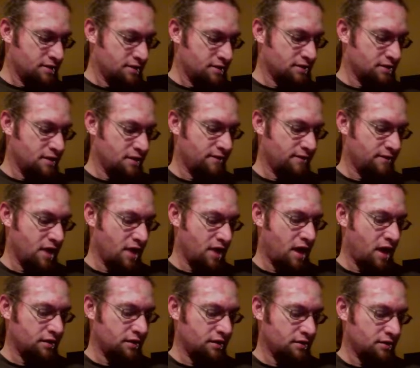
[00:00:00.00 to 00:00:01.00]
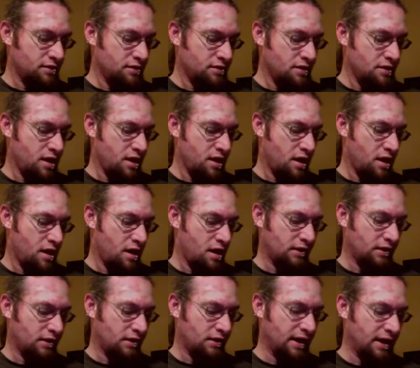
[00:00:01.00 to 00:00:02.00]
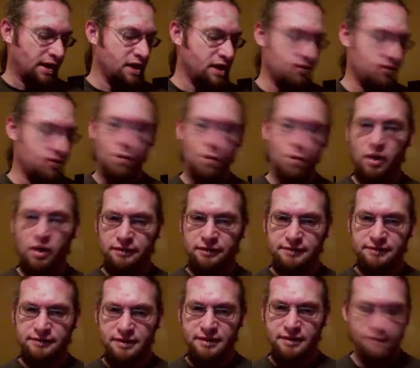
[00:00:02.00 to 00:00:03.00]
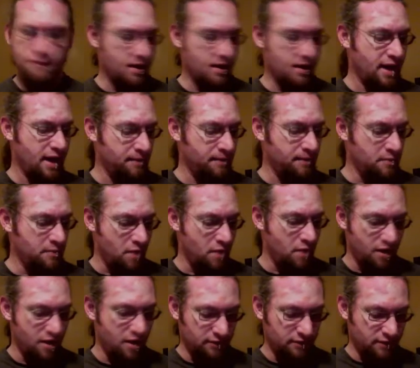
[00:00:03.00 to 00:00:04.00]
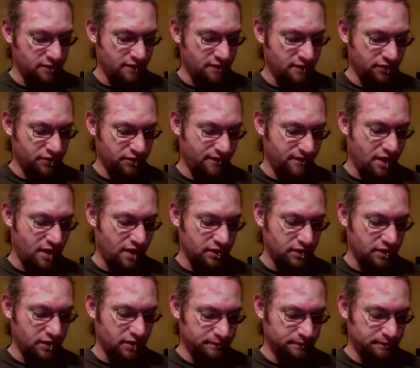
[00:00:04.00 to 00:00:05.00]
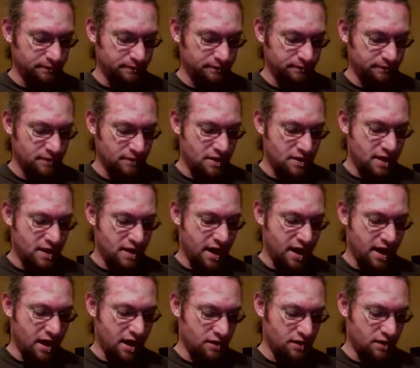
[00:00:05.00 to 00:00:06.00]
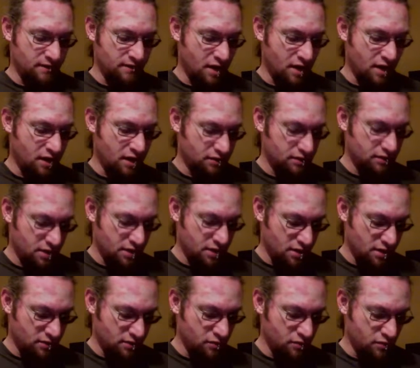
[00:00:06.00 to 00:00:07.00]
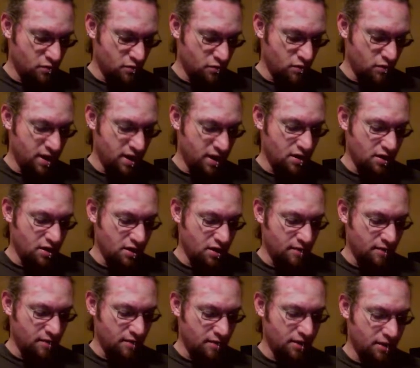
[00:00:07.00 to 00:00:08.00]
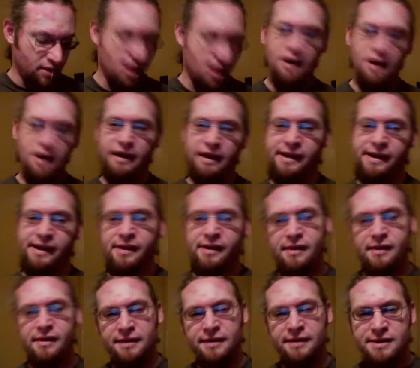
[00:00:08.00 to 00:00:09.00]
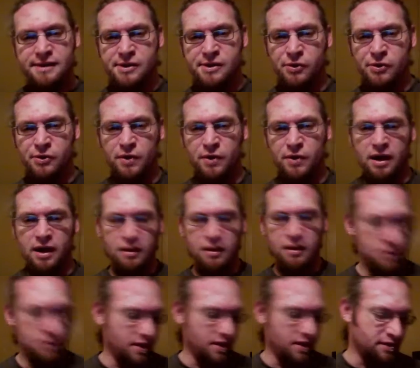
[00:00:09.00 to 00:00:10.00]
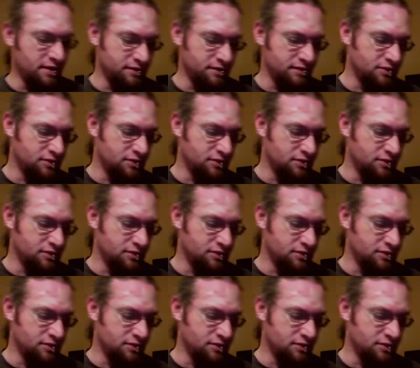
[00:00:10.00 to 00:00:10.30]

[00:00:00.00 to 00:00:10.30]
So you've got Lady Thor, and you've got Captain Marvel, you've got the Falcon, and you've got weak-armed Hawkeye, who were there to